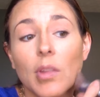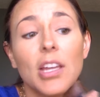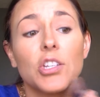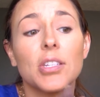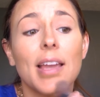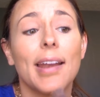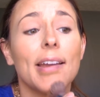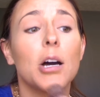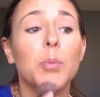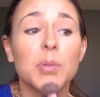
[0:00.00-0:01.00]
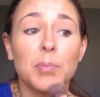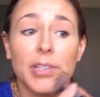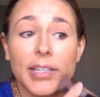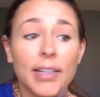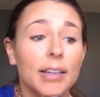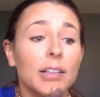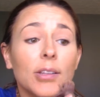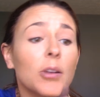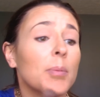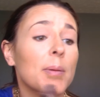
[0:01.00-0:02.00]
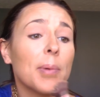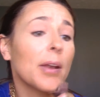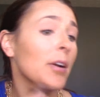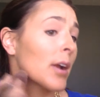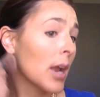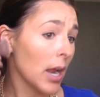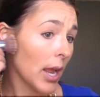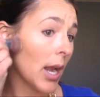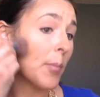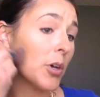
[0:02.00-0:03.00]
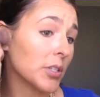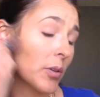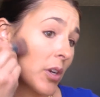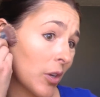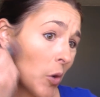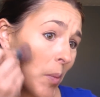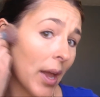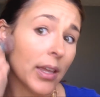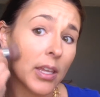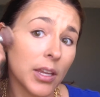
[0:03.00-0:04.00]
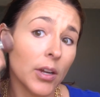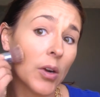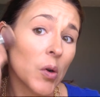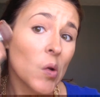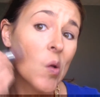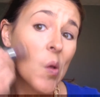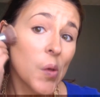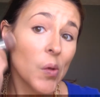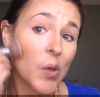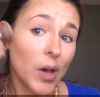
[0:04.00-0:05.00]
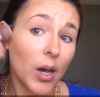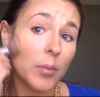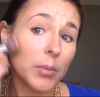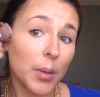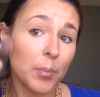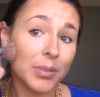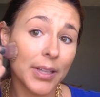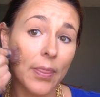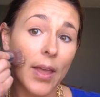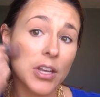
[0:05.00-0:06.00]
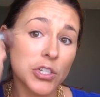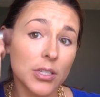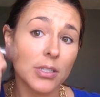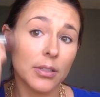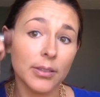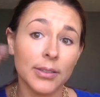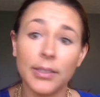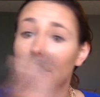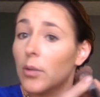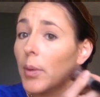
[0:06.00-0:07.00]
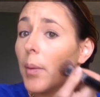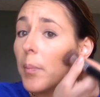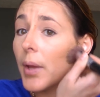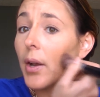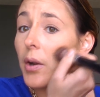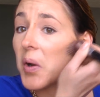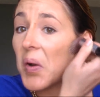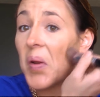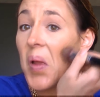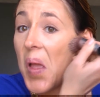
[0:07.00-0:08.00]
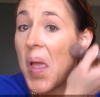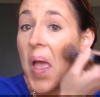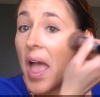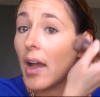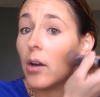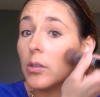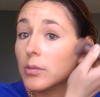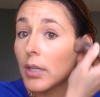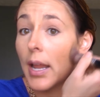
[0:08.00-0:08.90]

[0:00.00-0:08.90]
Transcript: It just kind of helps blend it a little bit better. And I'm also going to go back here and blend that just a little bit better out.